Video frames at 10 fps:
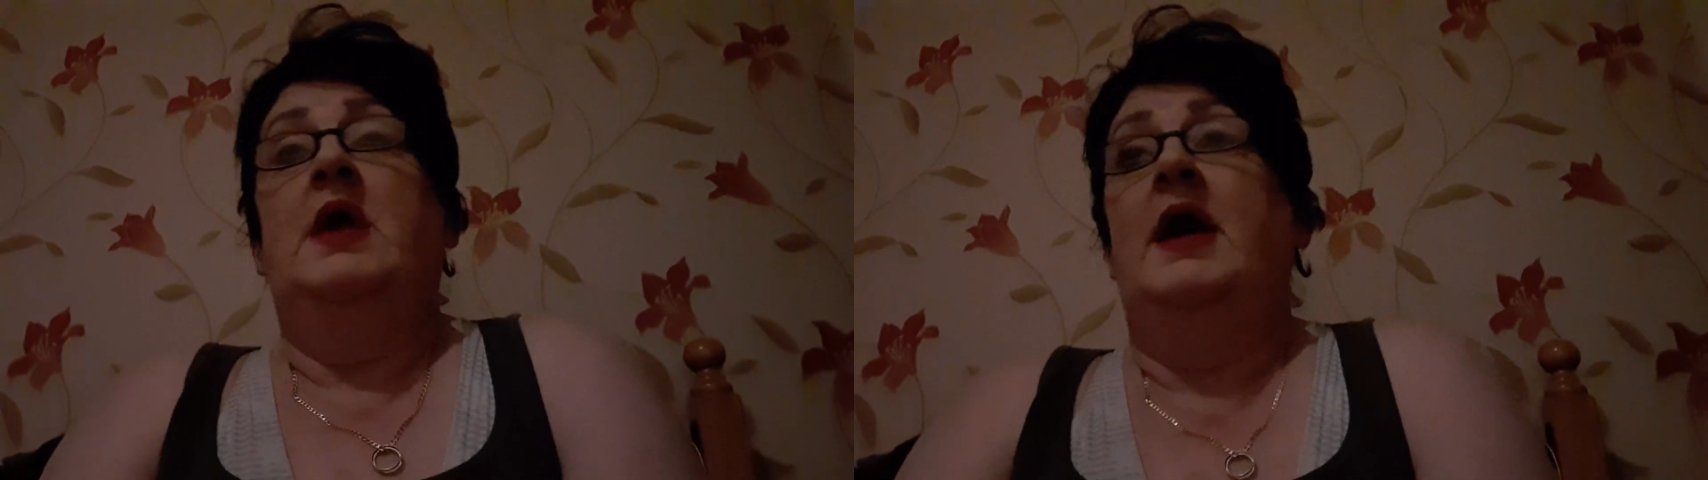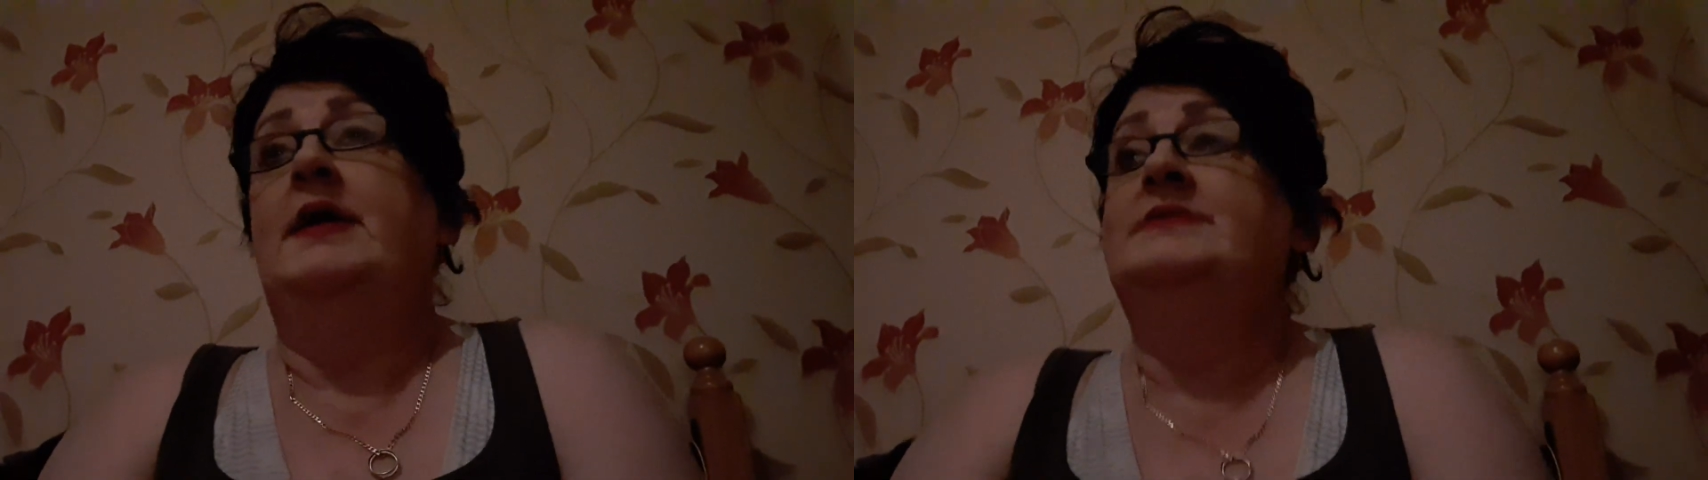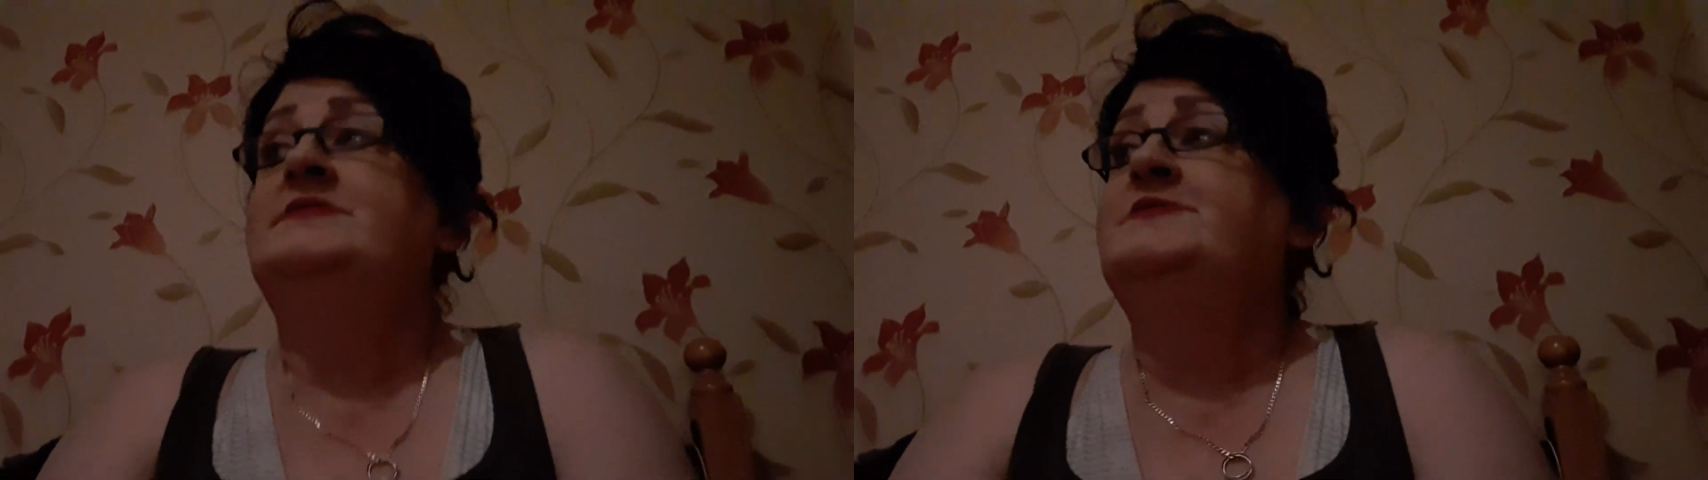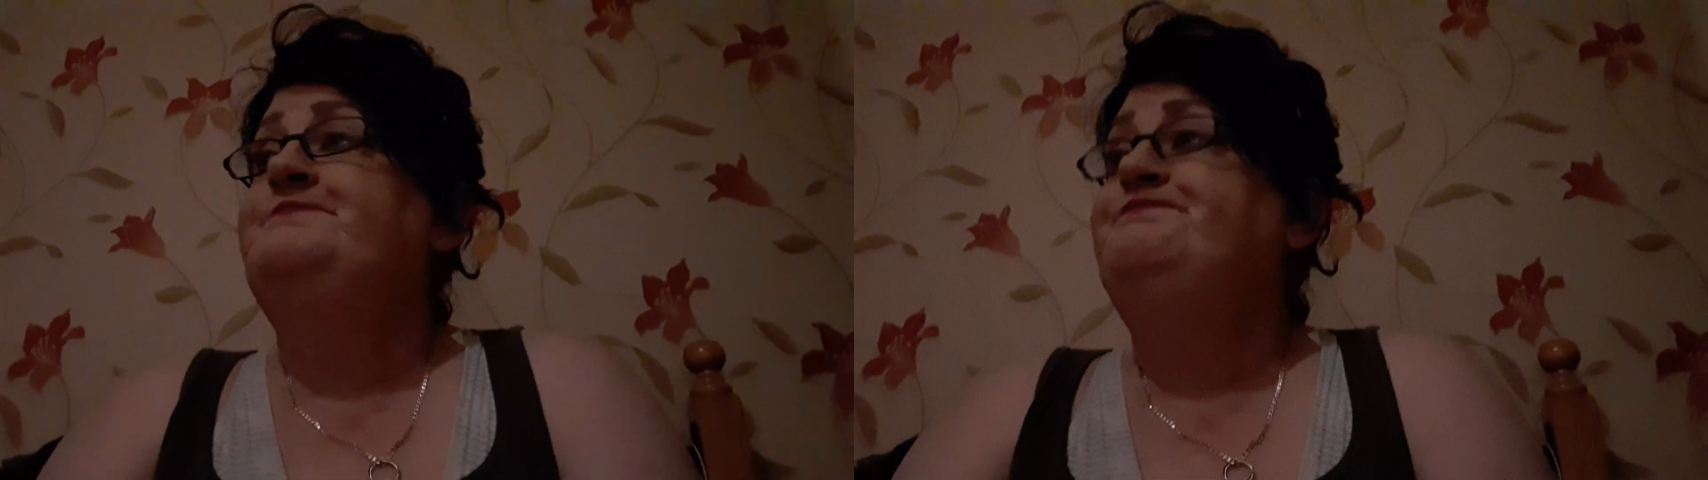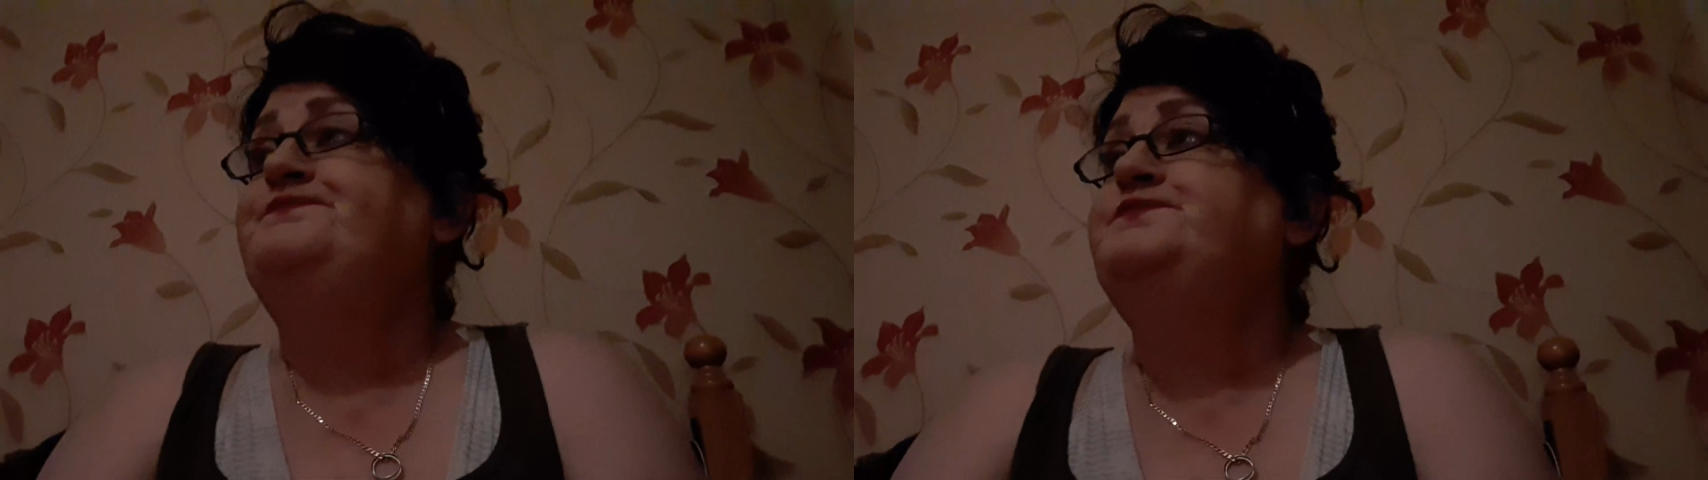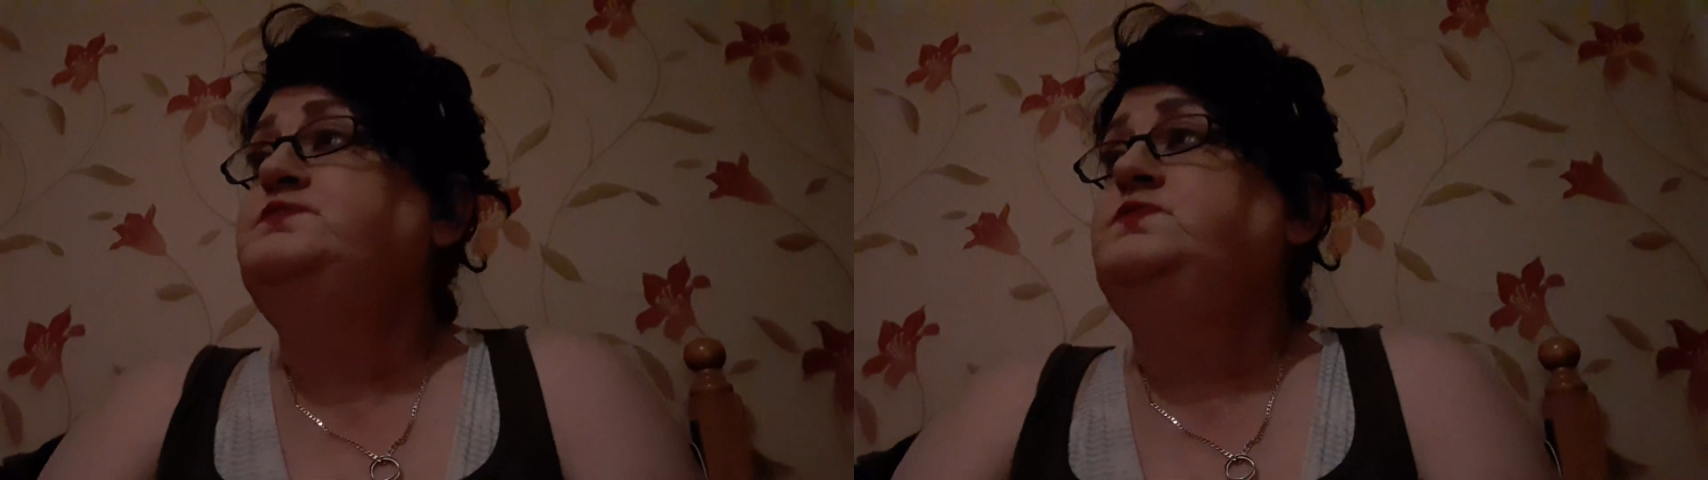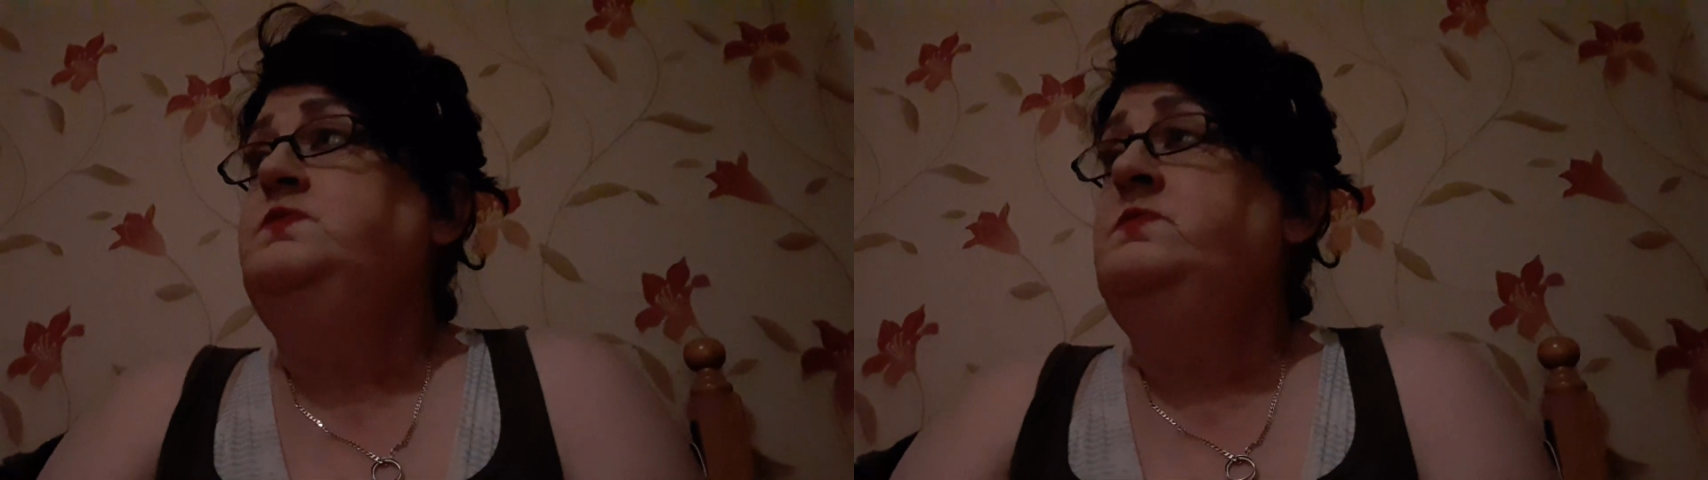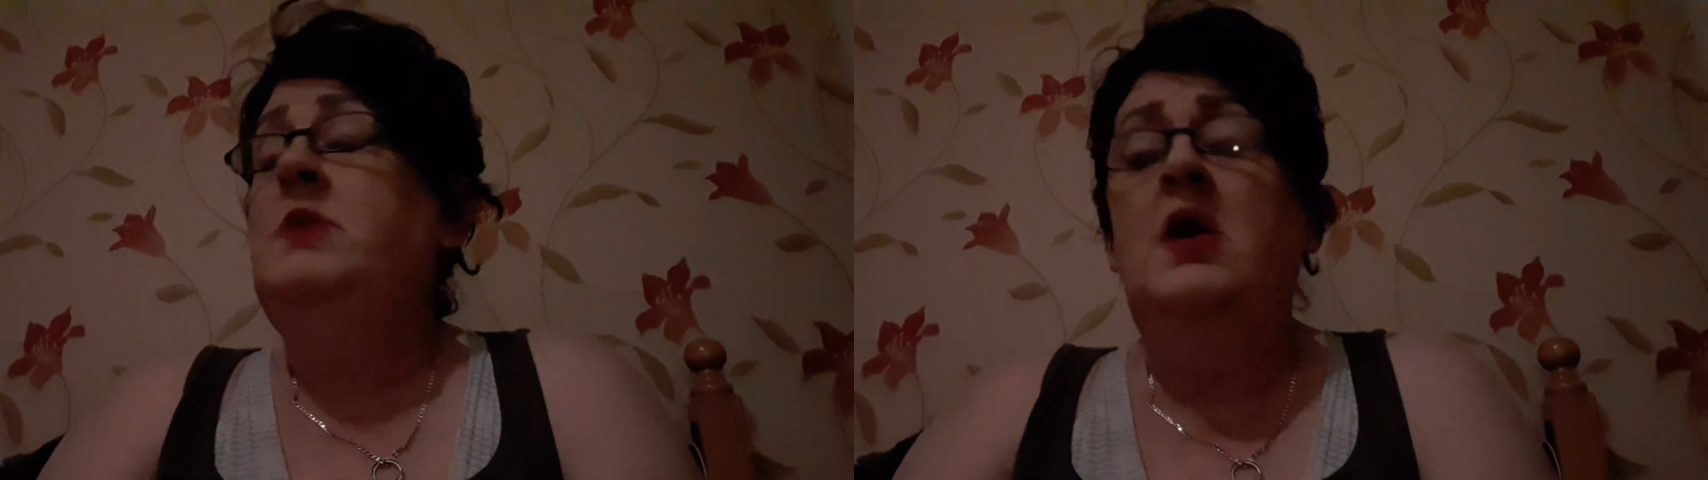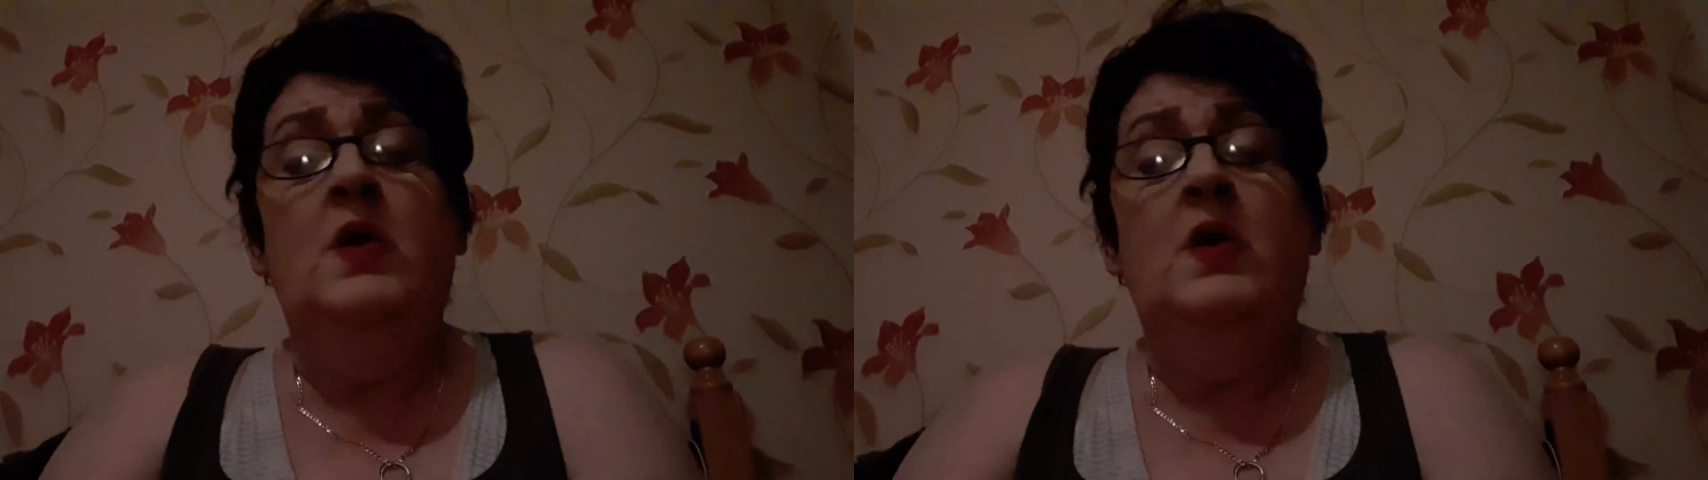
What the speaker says: And I